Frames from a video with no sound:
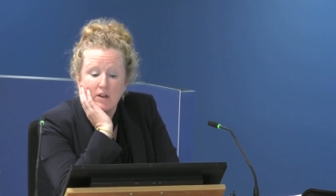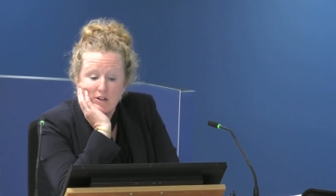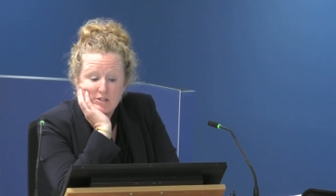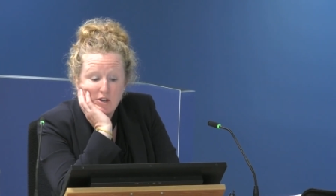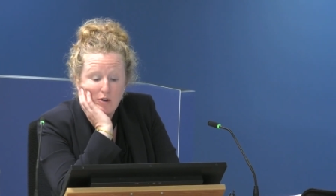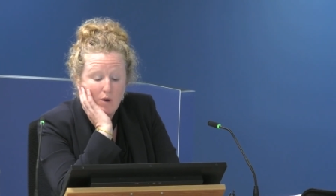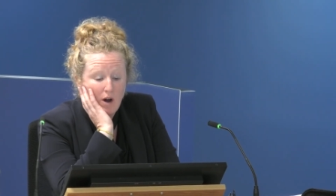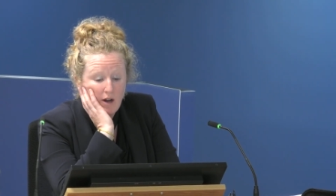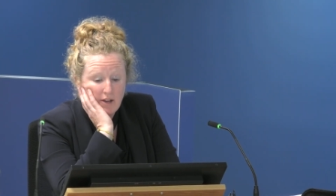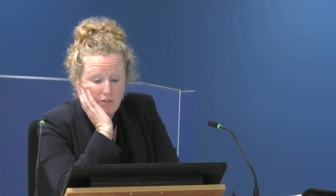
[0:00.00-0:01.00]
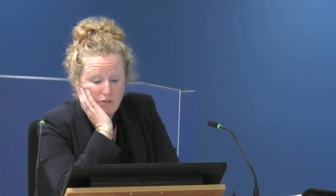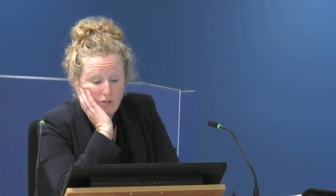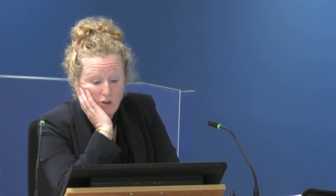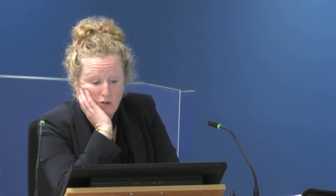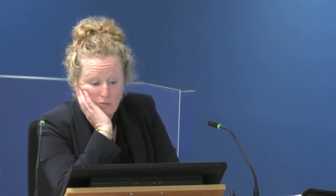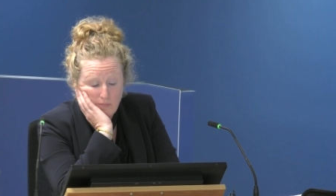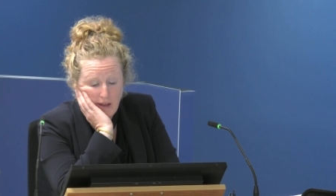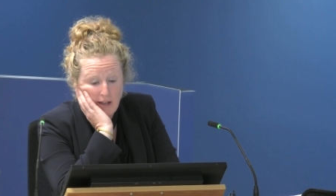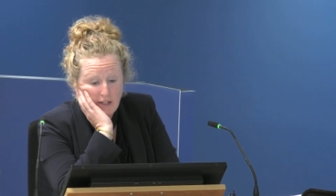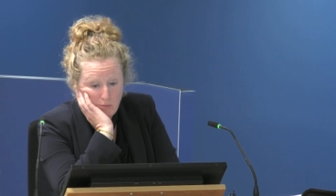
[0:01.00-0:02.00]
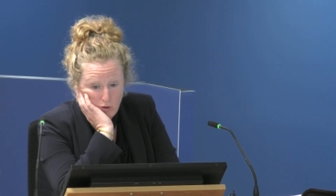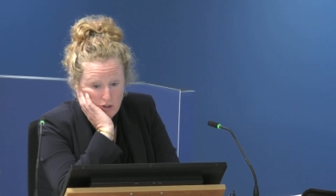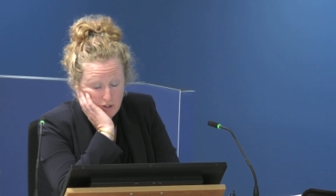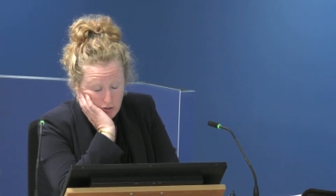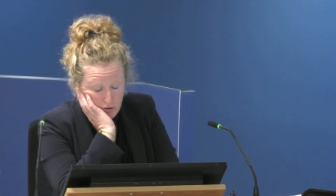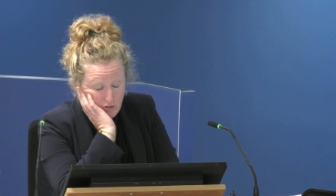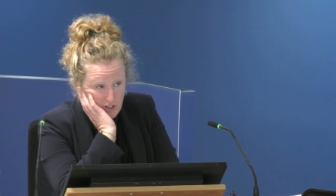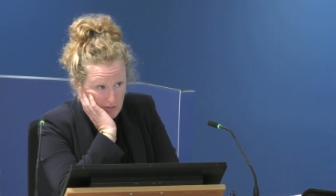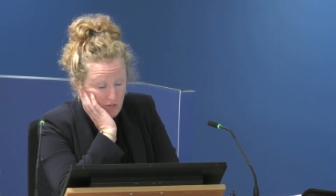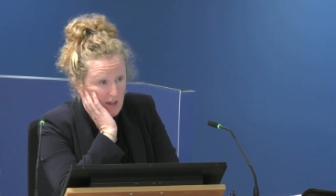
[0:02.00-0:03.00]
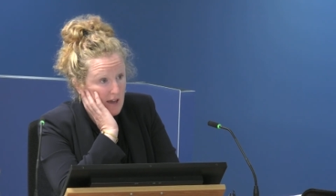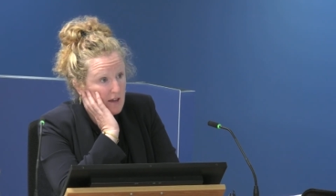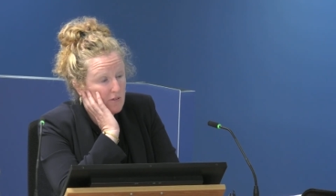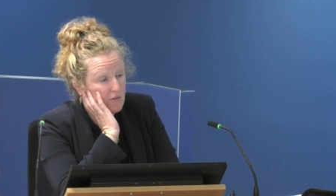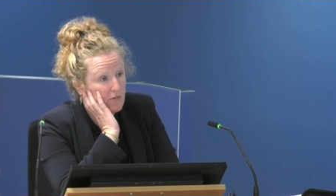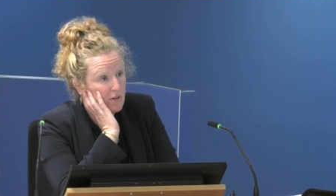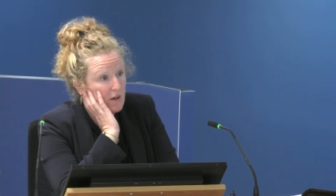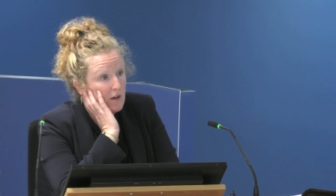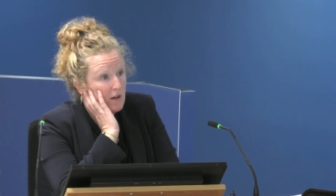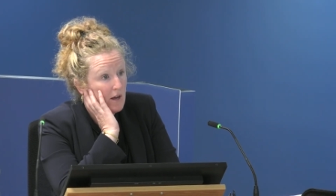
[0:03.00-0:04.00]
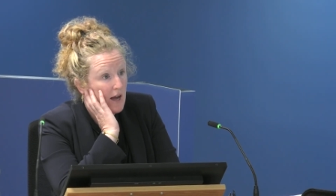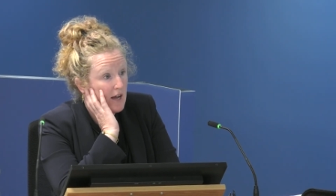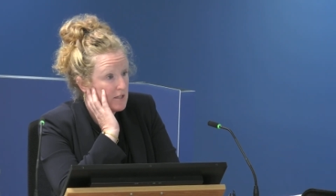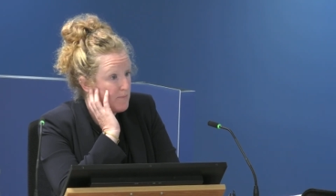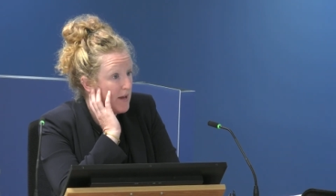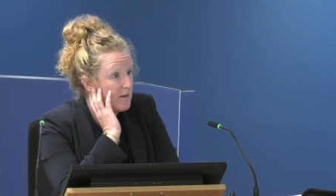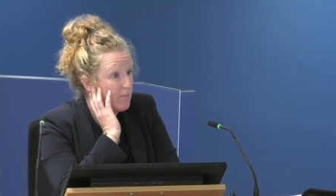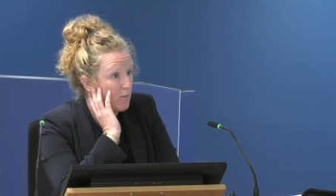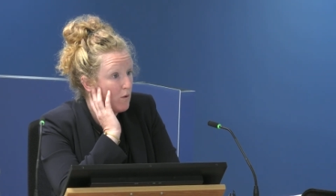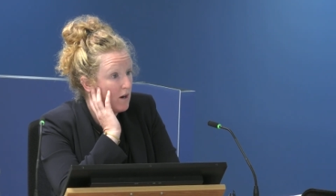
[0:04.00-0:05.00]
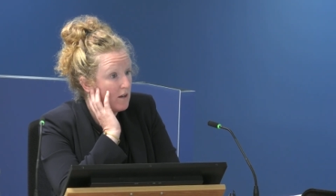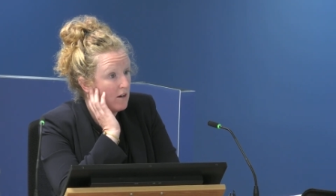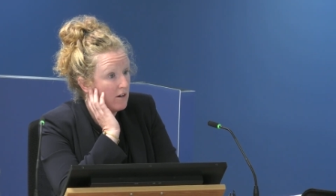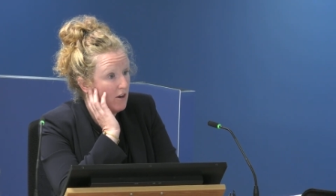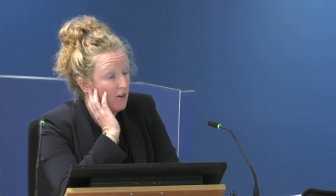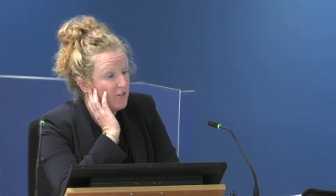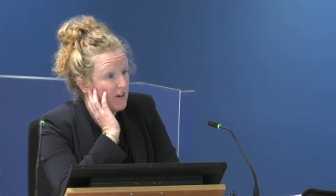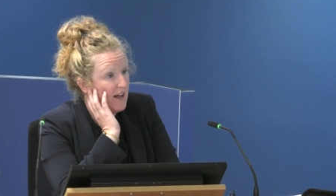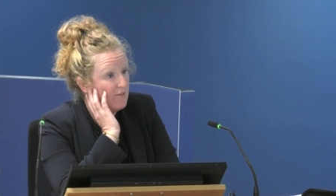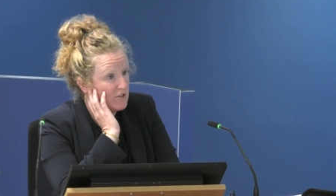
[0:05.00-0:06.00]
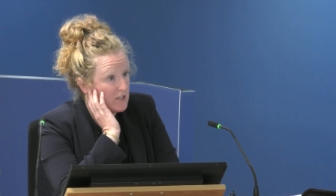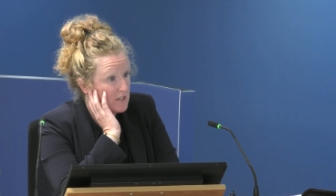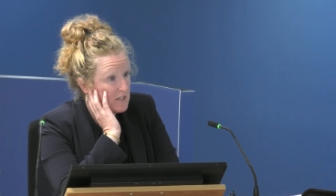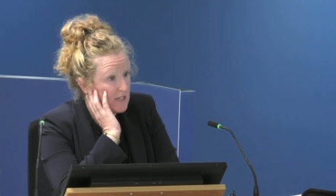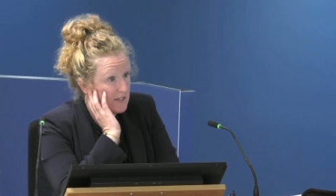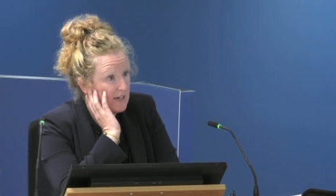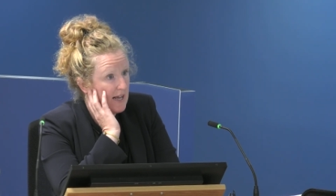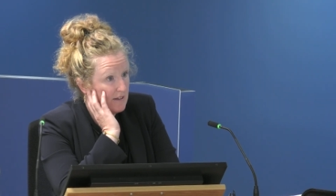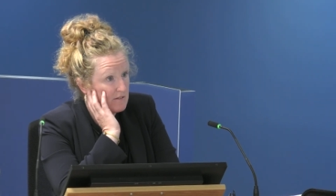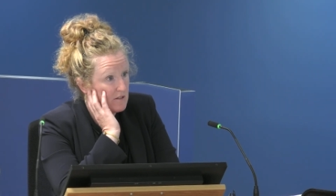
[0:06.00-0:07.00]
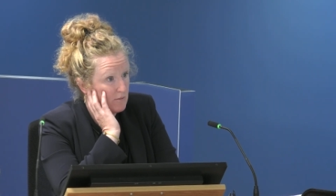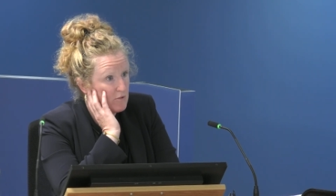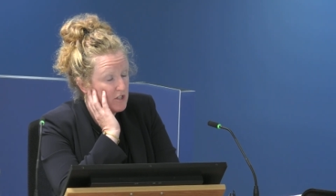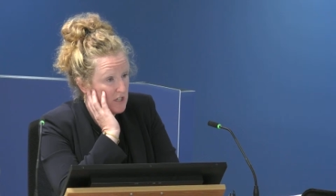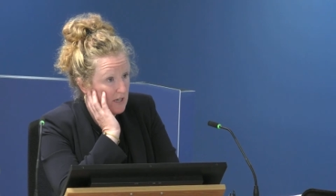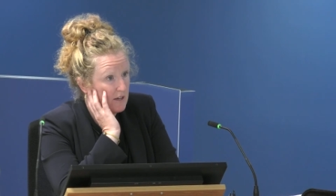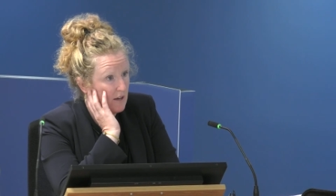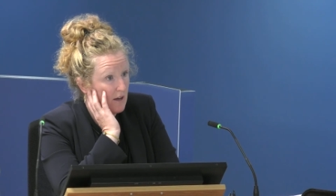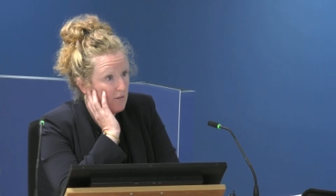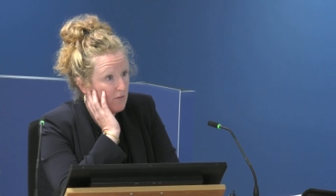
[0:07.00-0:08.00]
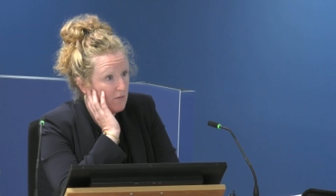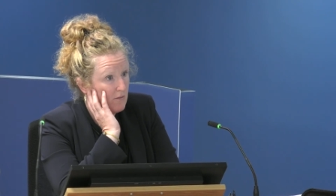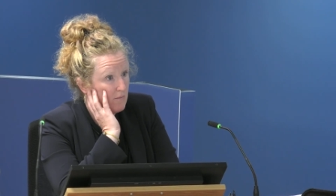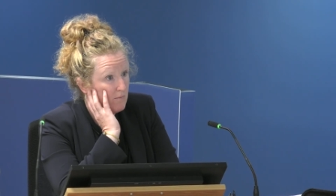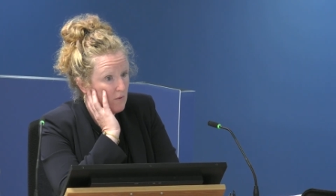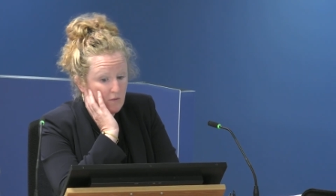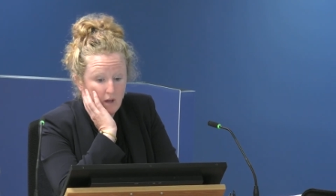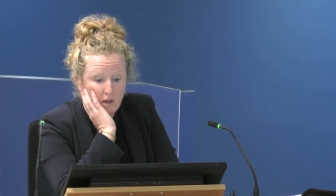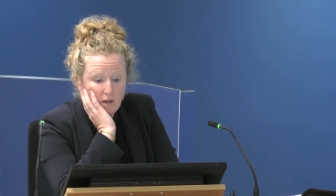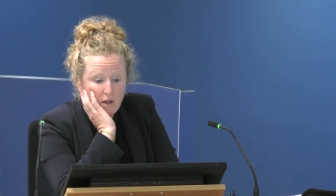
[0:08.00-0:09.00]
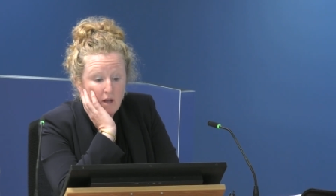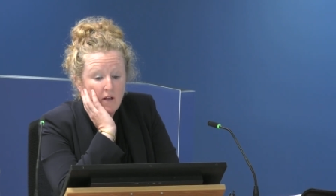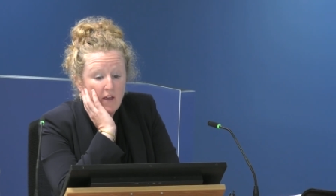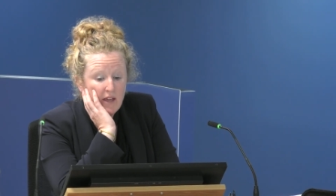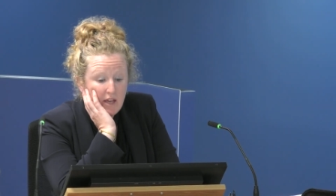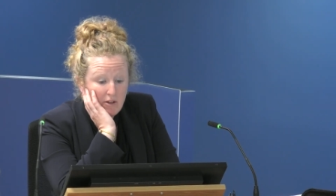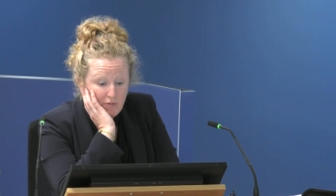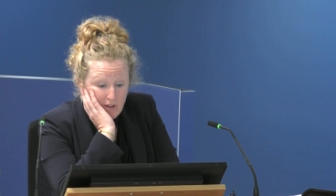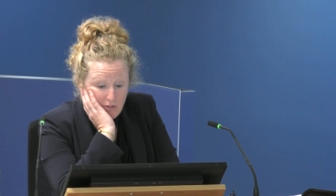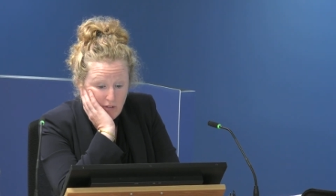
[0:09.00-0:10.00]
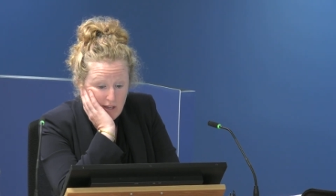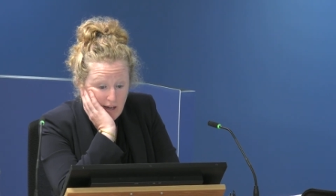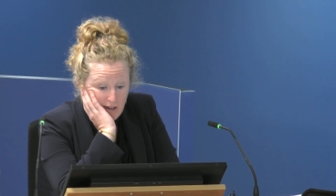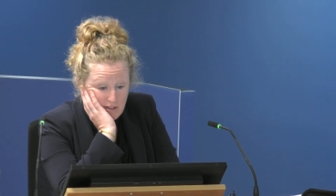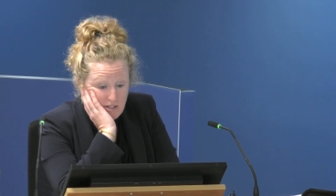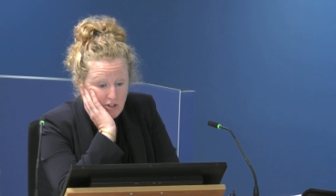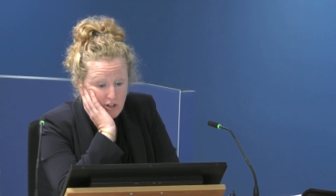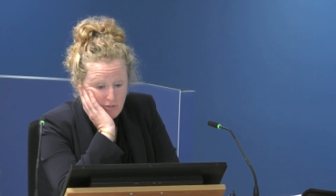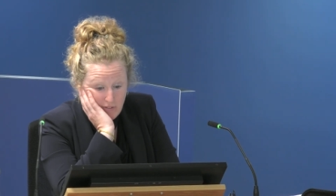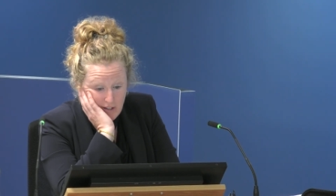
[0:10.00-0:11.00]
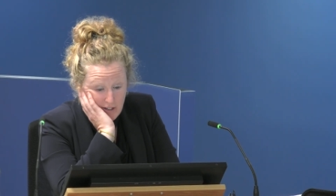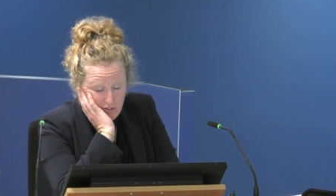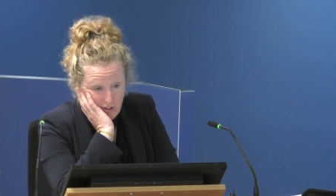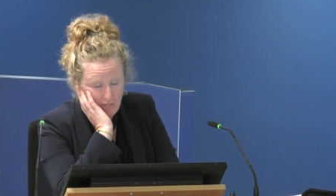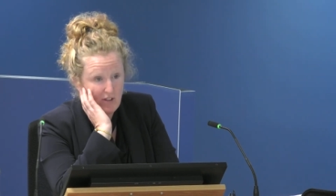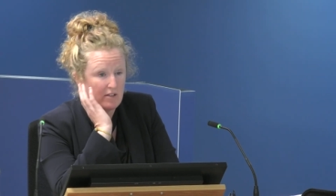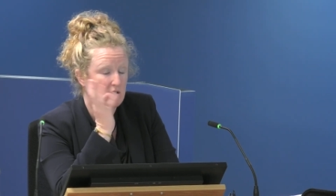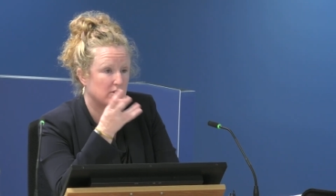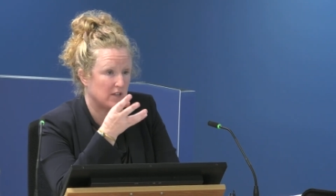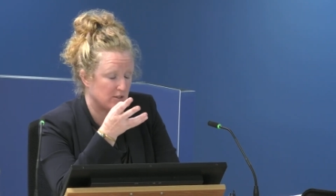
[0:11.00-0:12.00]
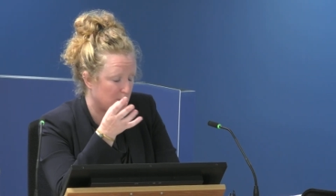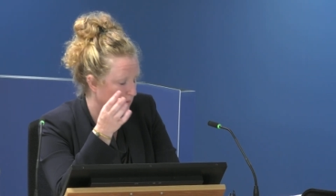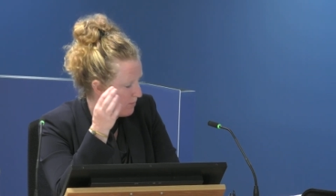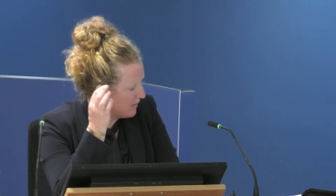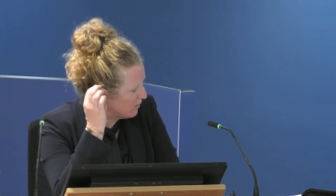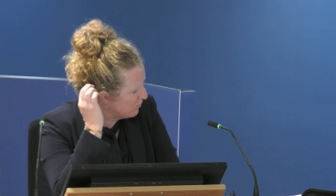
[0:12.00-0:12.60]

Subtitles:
So I assume anyone who ticks yes has paperwork or other evidence that allows them to tick yes. Okay. Right. If he had surveyed, and that's probably